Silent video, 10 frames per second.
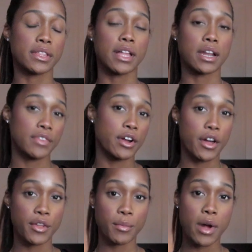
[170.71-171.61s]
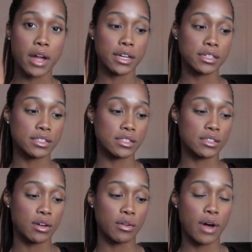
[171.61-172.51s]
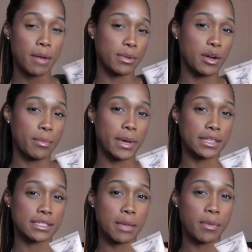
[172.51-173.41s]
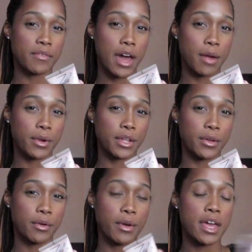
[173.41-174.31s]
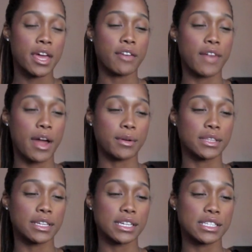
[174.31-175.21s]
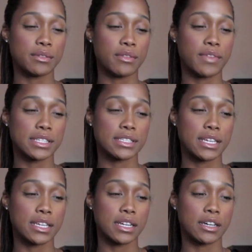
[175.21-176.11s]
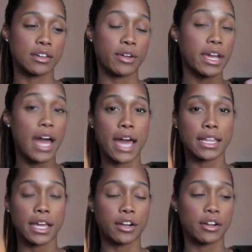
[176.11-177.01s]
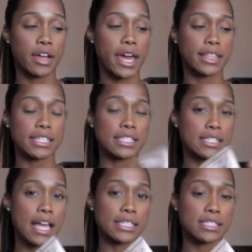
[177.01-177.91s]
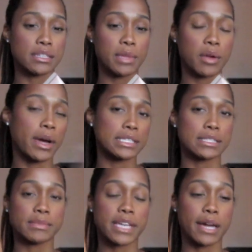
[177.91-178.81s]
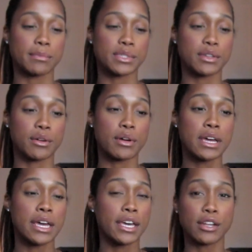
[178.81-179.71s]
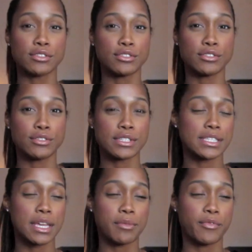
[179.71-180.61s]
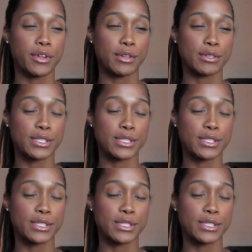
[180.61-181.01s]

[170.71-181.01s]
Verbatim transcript: a lot of their other products, so I would go pick this up if I were you, if I were looking to invest in a great highlighter. And this has lasted me quite some time, so it'll do the same for you.